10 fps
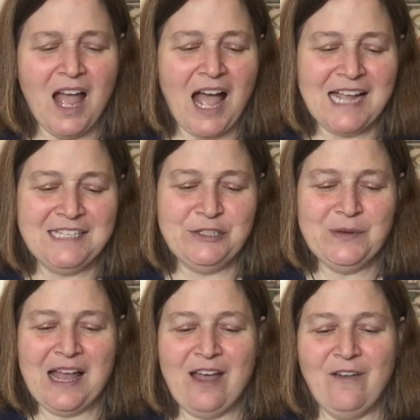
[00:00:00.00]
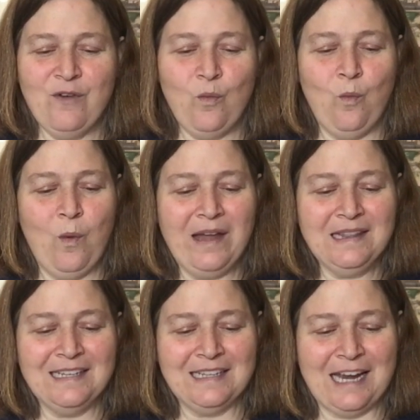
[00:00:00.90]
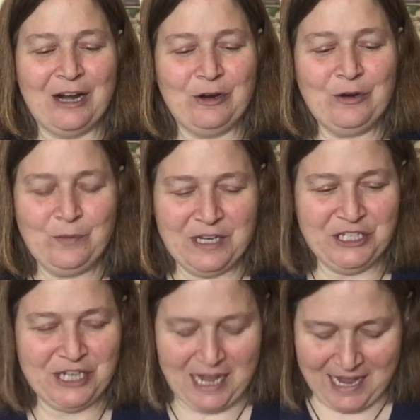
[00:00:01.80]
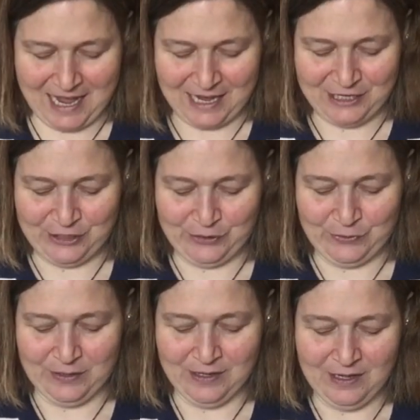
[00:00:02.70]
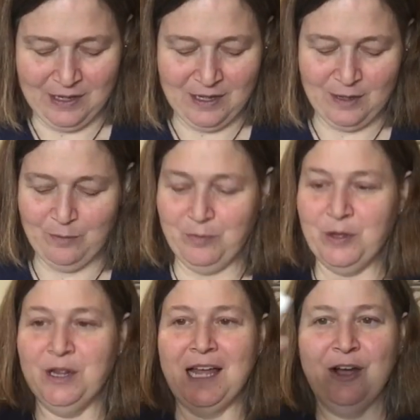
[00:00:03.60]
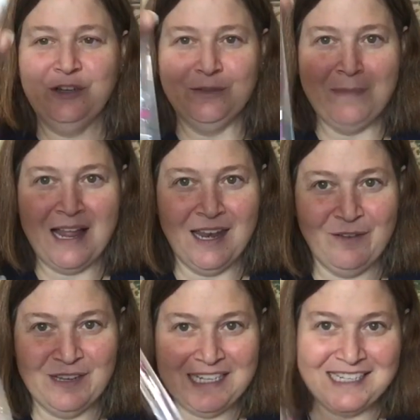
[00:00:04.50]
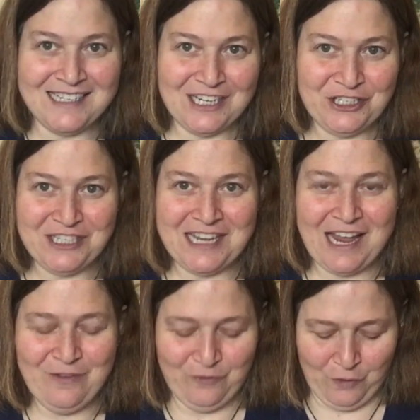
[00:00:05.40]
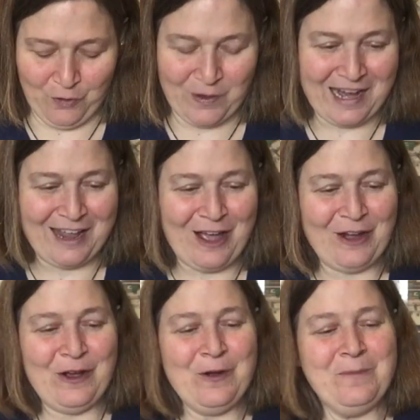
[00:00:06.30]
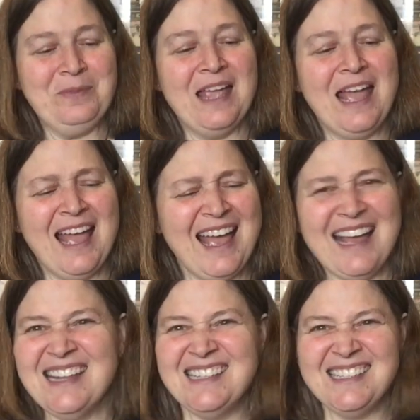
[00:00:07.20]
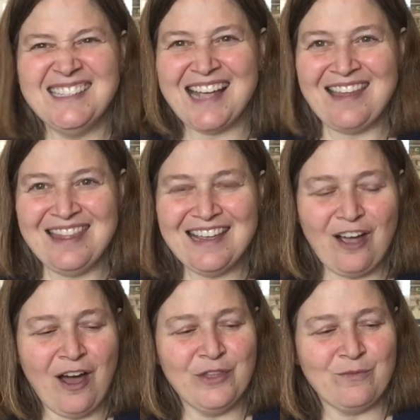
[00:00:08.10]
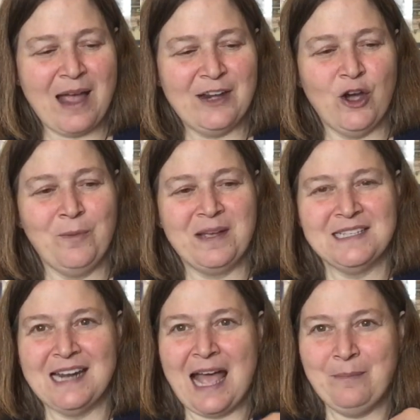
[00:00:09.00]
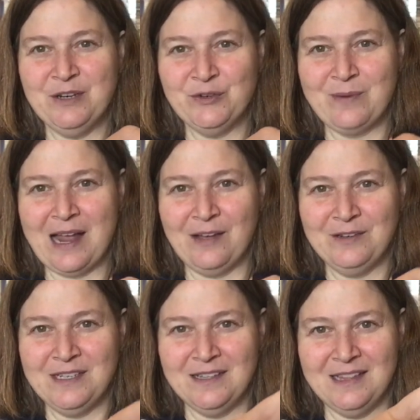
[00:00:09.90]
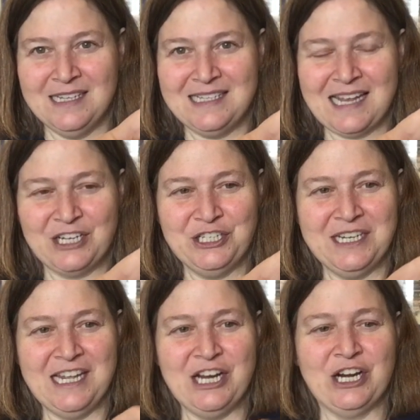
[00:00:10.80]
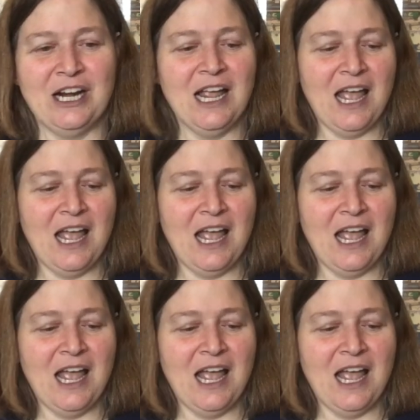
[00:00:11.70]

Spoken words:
I do have one little error, which I had to pull out my lovely stitch save for when I got home. And I think on the ride home, because it happened around this section here,